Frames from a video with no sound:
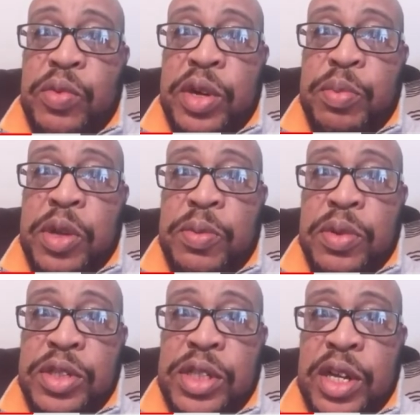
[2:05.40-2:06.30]
with what
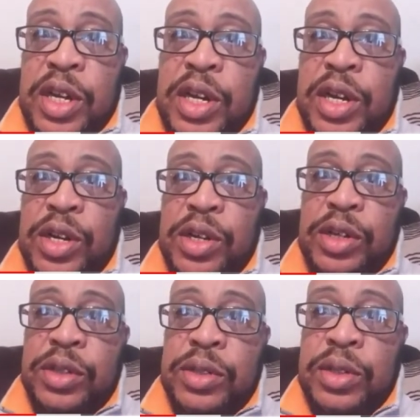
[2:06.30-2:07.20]
people are saying that
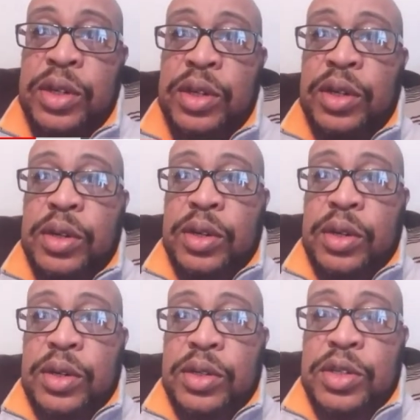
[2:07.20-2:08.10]

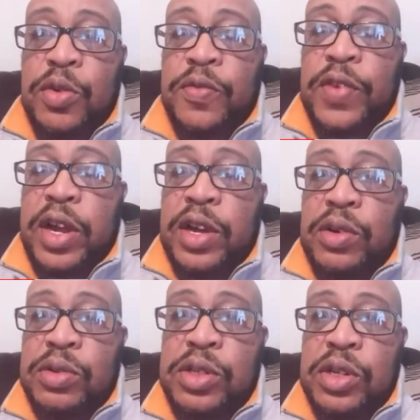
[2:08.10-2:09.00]
Joe
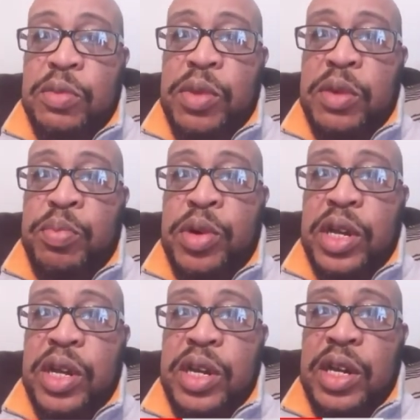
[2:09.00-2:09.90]
Flacco should have been put